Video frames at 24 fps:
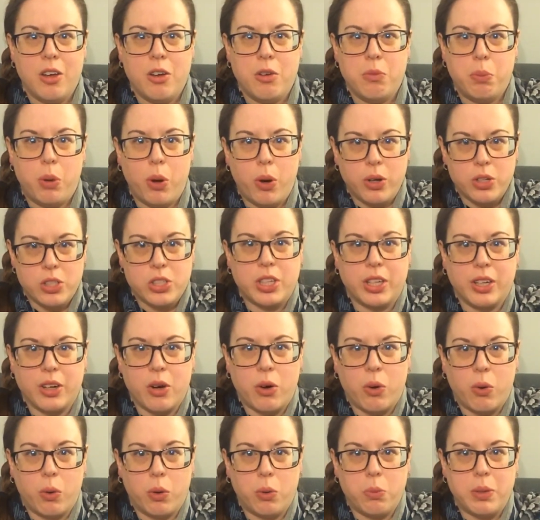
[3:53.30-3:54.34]
pushing a
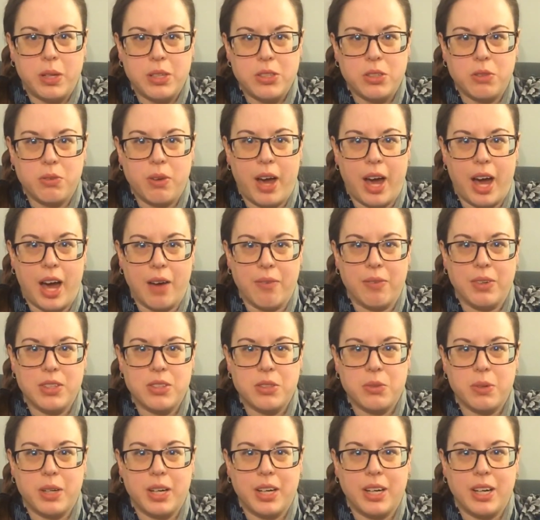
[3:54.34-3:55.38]
whole bunch of
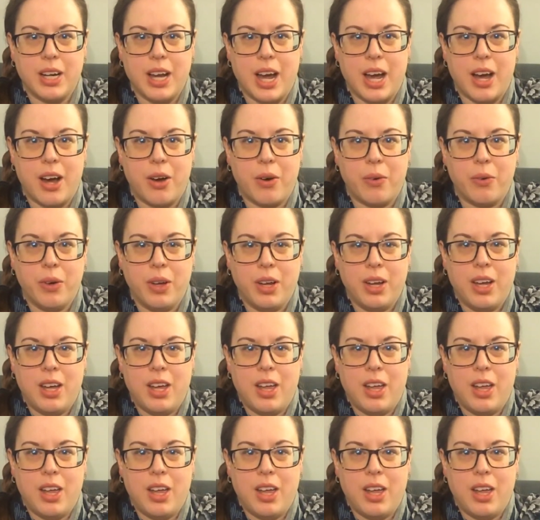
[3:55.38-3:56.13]
habits right now